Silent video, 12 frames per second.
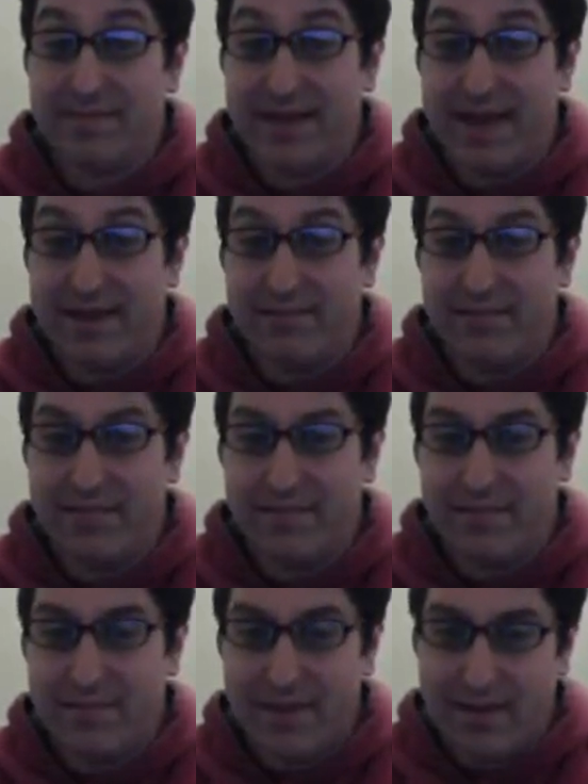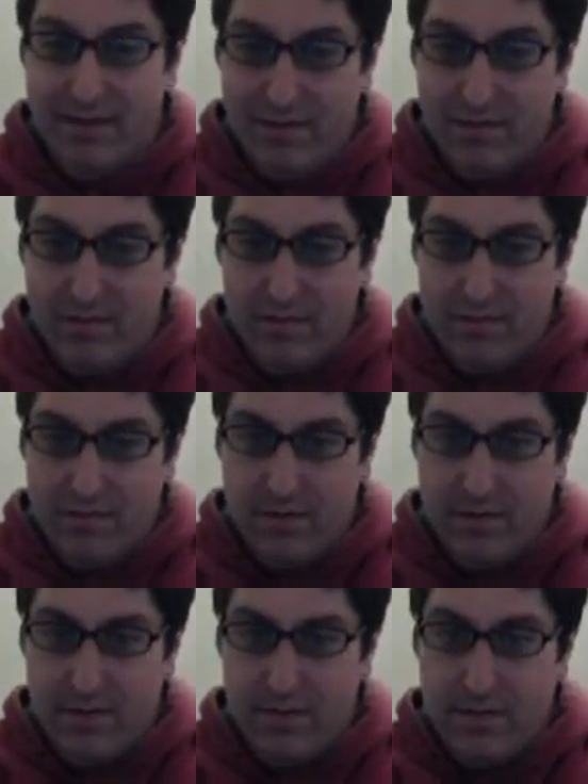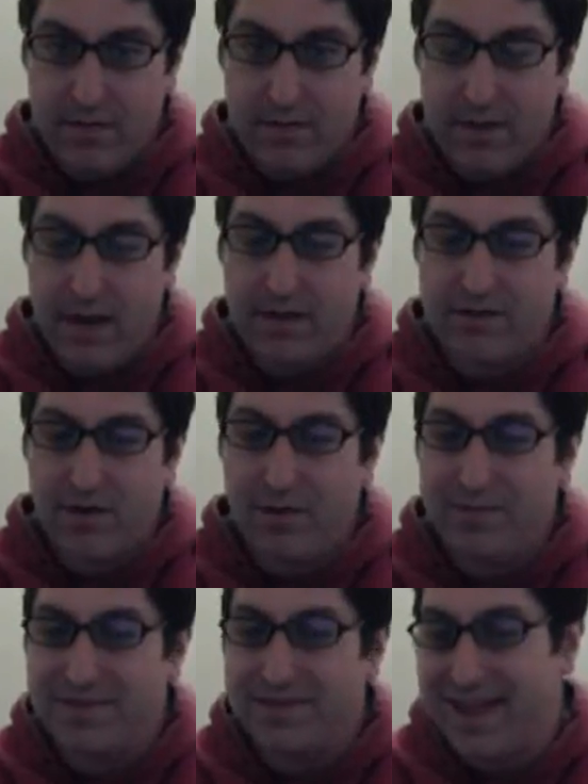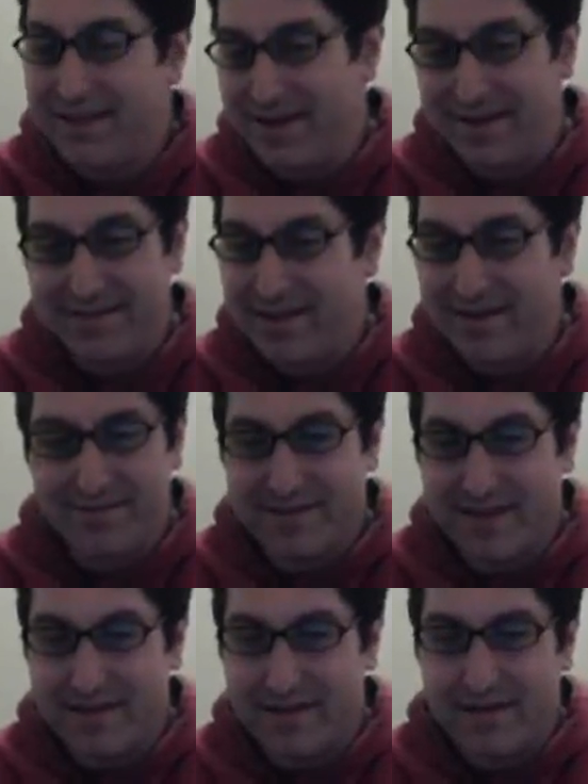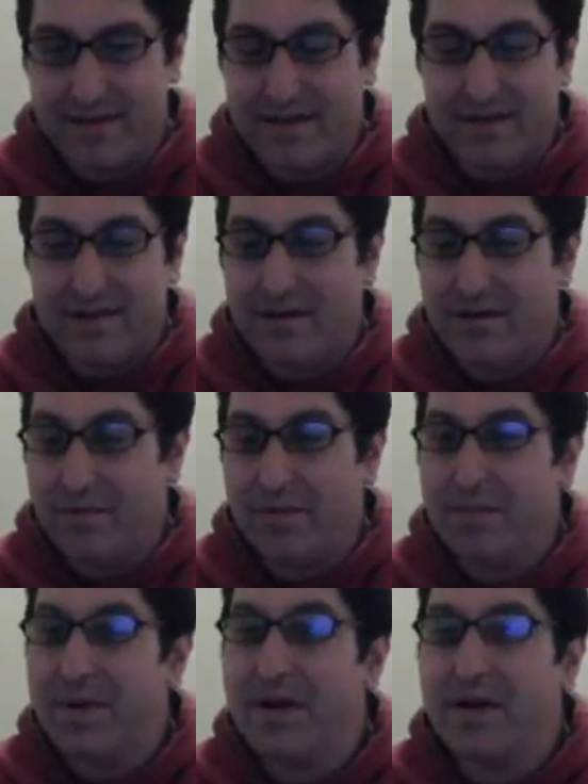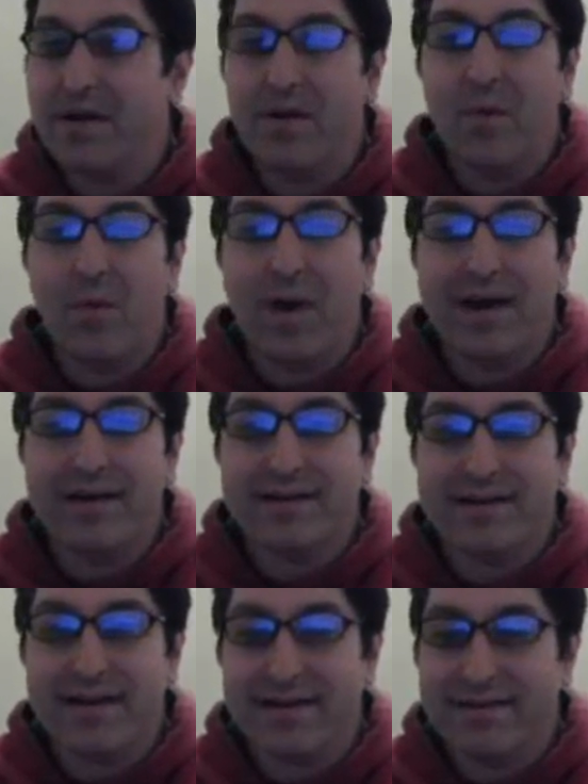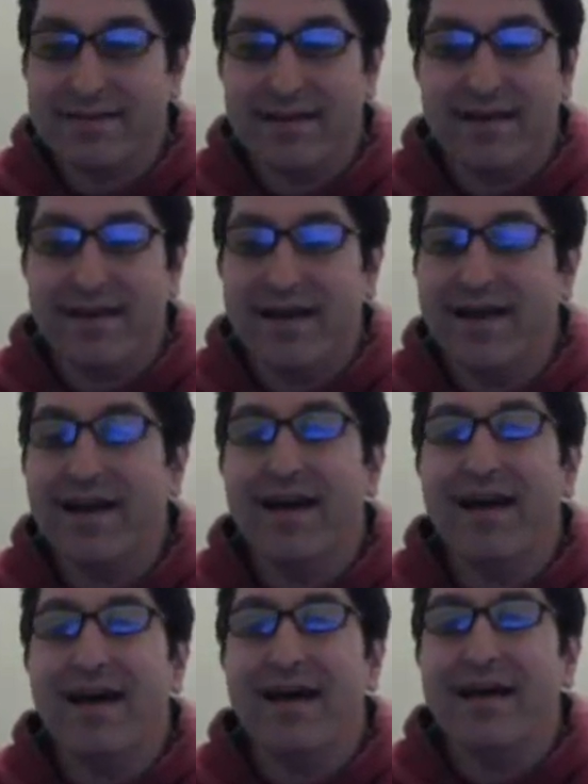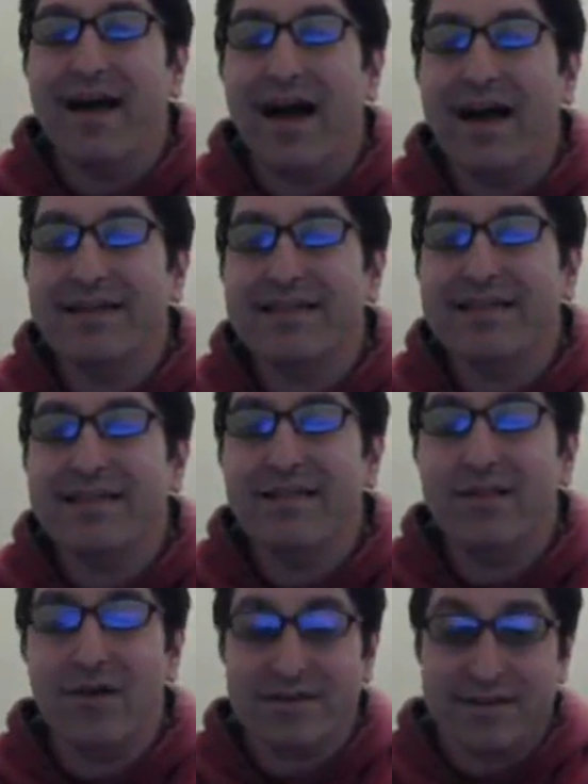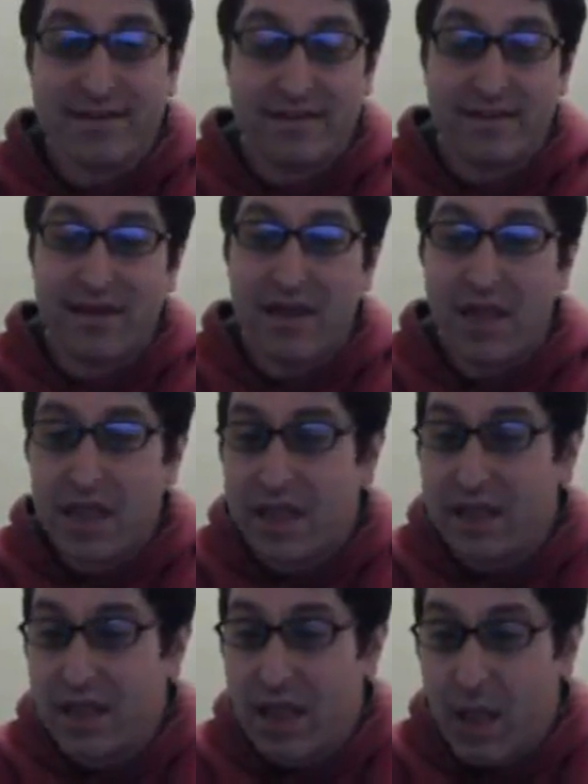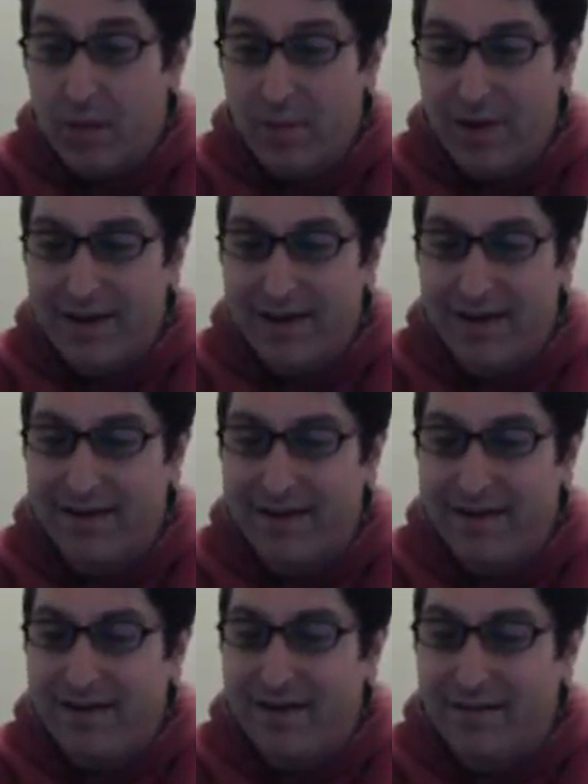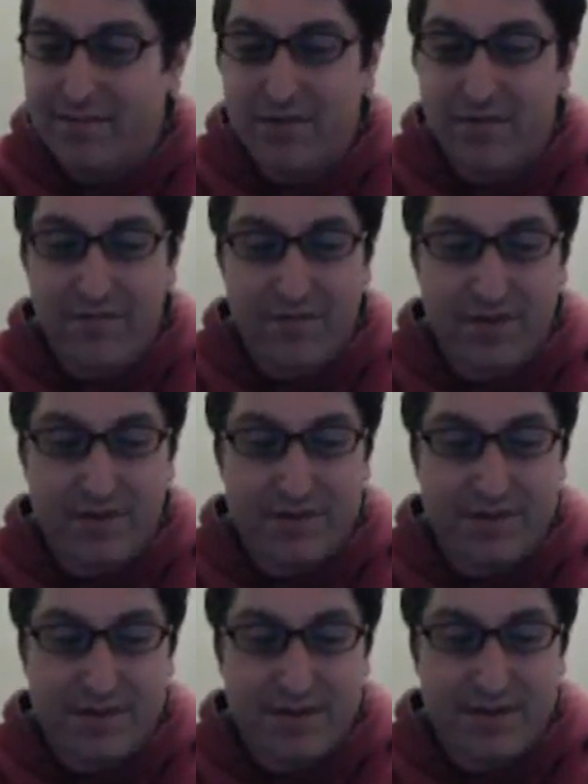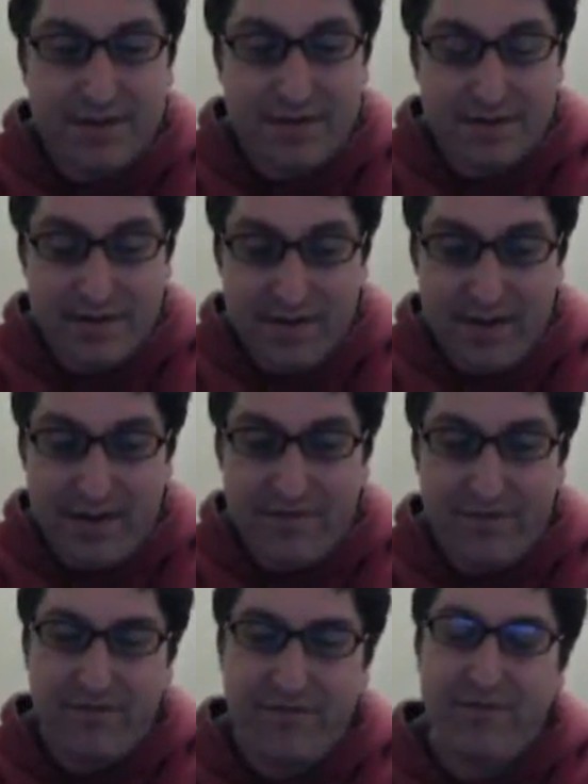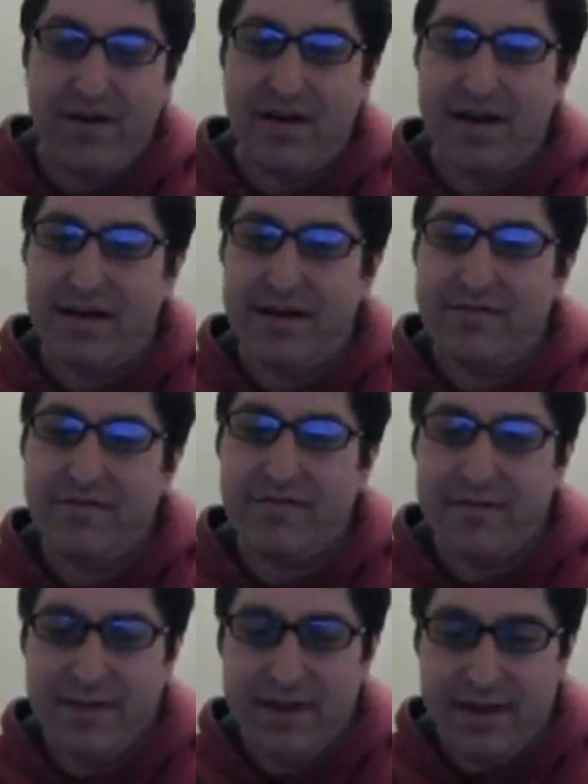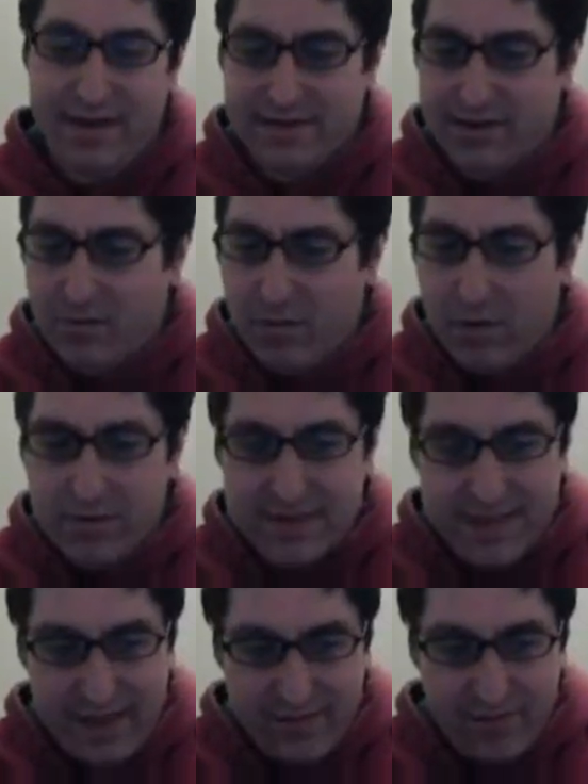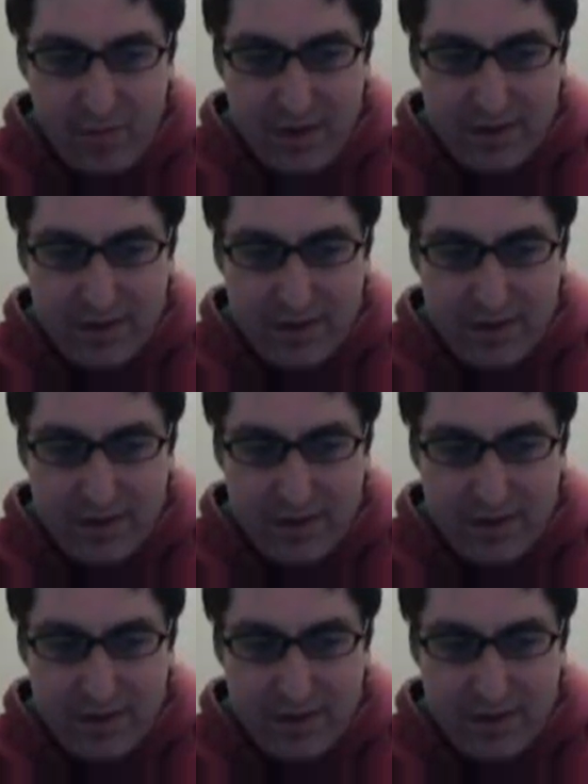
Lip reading: up the game... Oh! Damn it, I was like... But, wait a second. I lost... Wait, I'm confused. Yeah, 5. Yeah, so what was the other